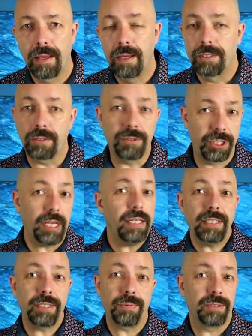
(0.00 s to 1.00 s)
So
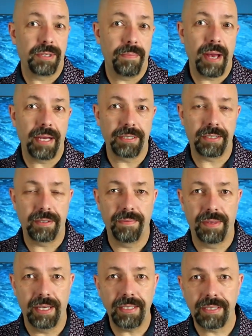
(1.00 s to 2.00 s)
Jesus was a master of
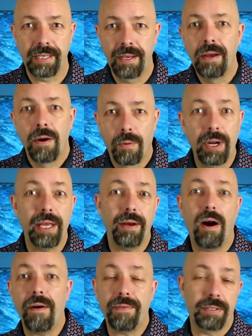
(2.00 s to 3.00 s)
this when he
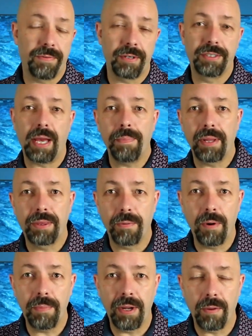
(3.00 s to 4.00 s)
offered, for example, at the
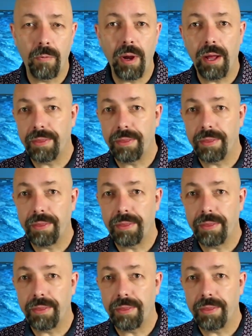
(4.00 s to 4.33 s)
woman of the well,